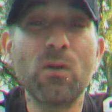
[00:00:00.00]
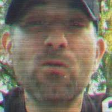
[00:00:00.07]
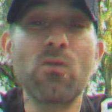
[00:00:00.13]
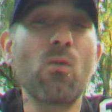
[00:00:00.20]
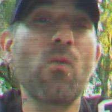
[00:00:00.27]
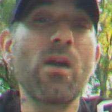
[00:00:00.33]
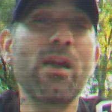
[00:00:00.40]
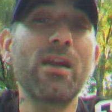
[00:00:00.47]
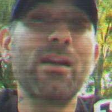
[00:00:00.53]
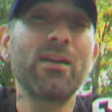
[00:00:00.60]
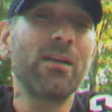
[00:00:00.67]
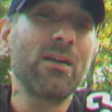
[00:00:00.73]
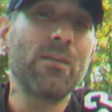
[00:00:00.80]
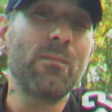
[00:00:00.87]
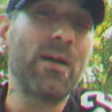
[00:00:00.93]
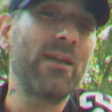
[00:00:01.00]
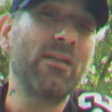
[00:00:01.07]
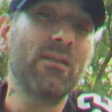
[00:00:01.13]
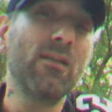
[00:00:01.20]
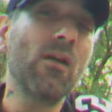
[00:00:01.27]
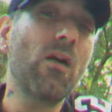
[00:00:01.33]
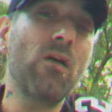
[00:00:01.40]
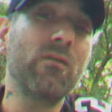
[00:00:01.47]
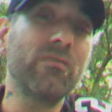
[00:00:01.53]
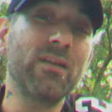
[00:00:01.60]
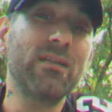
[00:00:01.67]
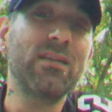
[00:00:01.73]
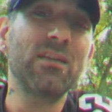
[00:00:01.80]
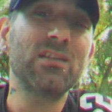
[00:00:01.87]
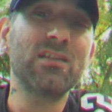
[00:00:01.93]
away by the love that
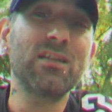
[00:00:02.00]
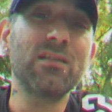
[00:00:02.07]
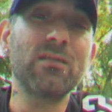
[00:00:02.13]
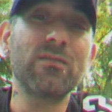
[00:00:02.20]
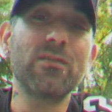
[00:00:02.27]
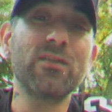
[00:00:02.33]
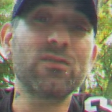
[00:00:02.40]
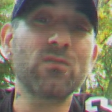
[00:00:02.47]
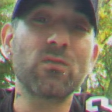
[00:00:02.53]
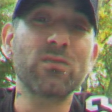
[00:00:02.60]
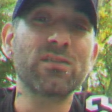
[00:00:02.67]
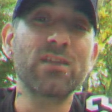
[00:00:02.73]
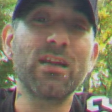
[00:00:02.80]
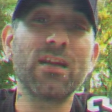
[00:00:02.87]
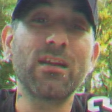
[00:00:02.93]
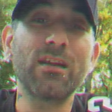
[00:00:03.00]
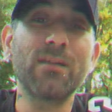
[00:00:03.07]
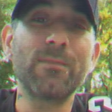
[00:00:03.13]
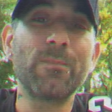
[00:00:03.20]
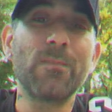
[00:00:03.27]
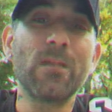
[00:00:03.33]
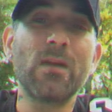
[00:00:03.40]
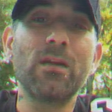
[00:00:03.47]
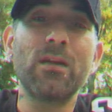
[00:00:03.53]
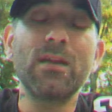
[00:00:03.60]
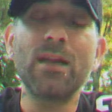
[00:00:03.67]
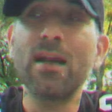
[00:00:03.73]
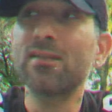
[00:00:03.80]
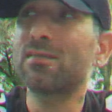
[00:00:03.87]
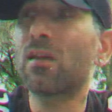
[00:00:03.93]
this individual is getting.
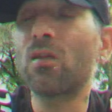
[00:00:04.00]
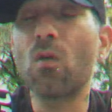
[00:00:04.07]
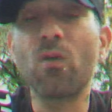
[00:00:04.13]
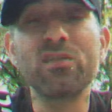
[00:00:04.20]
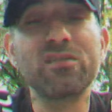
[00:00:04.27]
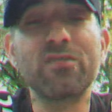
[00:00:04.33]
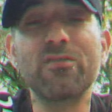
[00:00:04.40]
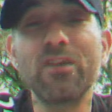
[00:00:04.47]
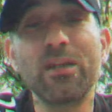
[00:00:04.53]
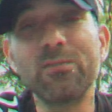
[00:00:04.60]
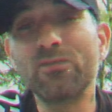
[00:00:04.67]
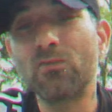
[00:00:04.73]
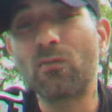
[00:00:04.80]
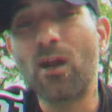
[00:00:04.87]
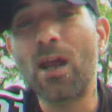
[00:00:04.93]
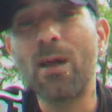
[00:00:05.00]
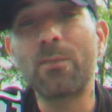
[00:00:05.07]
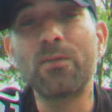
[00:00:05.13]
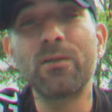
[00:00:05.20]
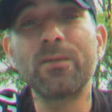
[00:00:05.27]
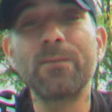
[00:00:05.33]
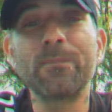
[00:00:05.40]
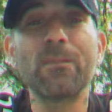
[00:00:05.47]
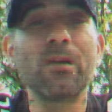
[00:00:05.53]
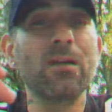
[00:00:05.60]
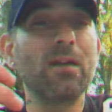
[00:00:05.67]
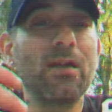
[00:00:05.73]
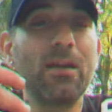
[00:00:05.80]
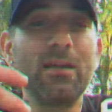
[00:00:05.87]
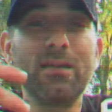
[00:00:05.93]
Yes, I know he's a famous rapper,
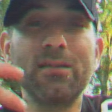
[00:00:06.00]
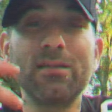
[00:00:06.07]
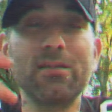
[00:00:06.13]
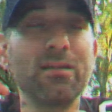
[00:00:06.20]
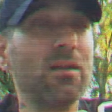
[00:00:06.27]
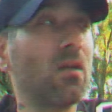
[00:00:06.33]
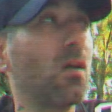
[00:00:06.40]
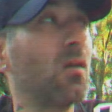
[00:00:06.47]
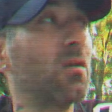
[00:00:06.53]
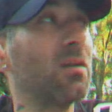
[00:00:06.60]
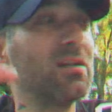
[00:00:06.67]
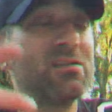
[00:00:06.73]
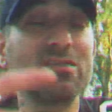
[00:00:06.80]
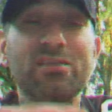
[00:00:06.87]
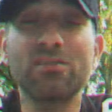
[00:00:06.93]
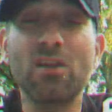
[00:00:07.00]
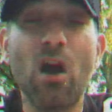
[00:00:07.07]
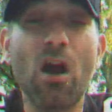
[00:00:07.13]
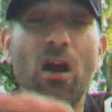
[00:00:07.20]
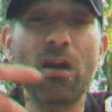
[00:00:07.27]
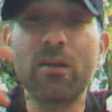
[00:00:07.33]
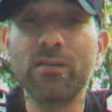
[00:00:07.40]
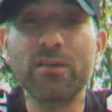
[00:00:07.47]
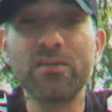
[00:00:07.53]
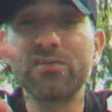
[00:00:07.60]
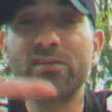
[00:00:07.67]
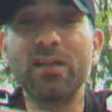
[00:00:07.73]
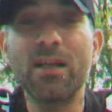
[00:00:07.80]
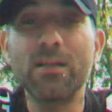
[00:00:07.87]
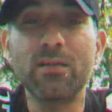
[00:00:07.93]
and you know, he's a star, this and
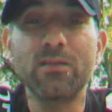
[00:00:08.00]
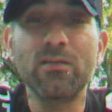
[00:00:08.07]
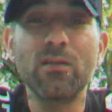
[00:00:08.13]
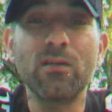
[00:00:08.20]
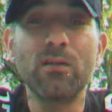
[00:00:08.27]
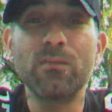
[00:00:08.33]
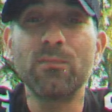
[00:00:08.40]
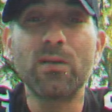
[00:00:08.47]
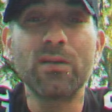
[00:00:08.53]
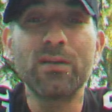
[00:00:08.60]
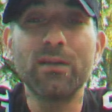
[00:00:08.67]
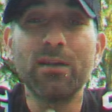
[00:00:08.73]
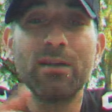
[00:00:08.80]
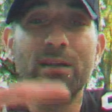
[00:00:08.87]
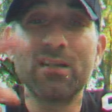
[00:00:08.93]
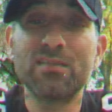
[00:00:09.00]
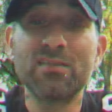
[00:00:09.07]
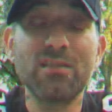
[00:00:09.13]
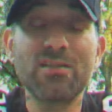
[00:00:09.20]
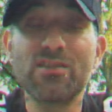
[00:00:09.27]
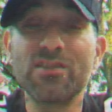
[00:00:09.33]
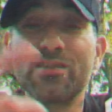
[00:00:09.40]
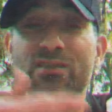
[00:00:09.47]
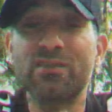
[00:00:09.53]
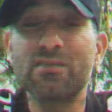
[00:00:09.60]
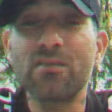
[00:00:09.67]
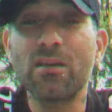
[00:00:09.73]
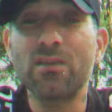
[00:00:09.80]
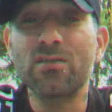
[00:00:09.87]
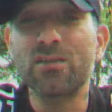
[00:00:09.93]
that and the third, but a snitch is a
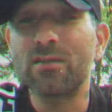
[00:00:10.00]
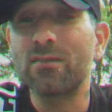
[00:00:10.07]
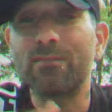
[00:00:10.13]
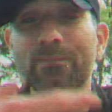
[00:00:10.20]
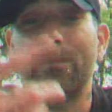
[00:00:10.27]
snitch. And,